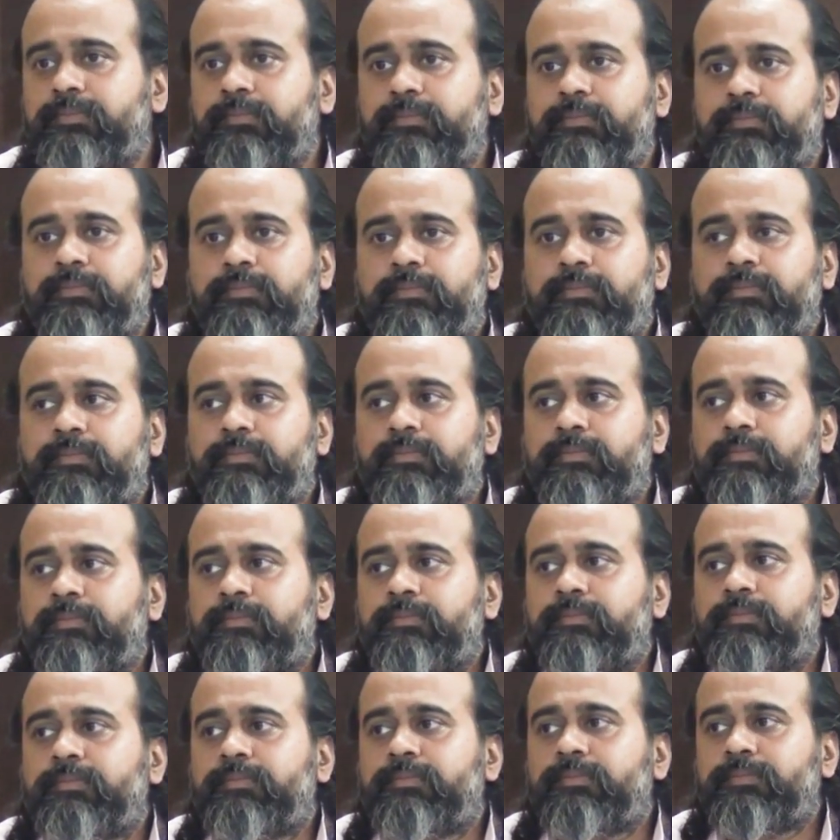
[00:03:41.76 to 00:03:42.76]

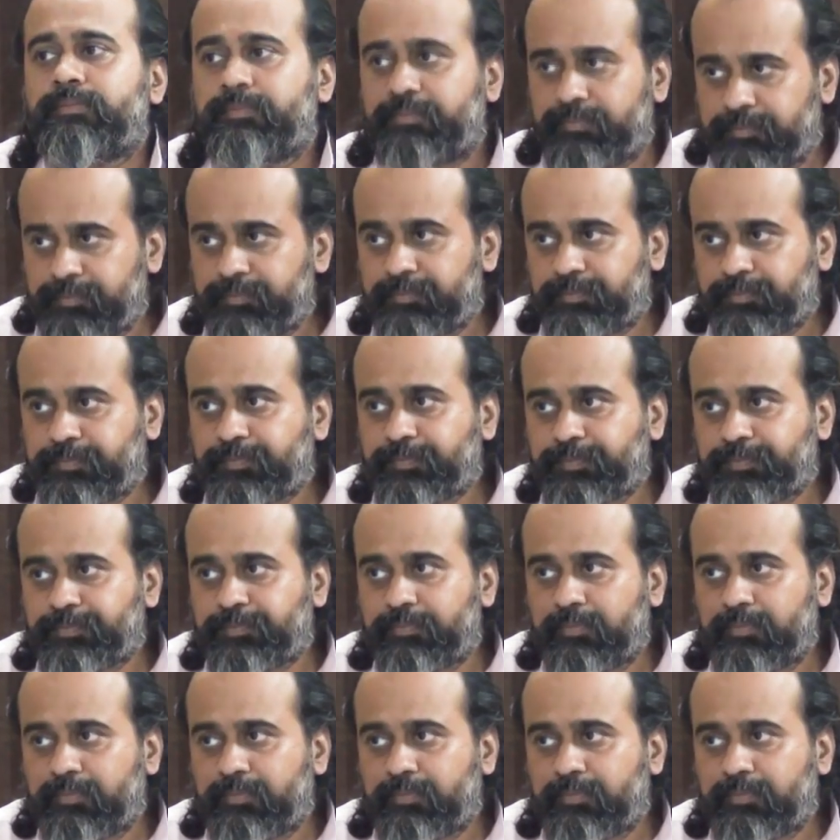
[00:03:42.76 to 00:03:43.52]
(no one is talking)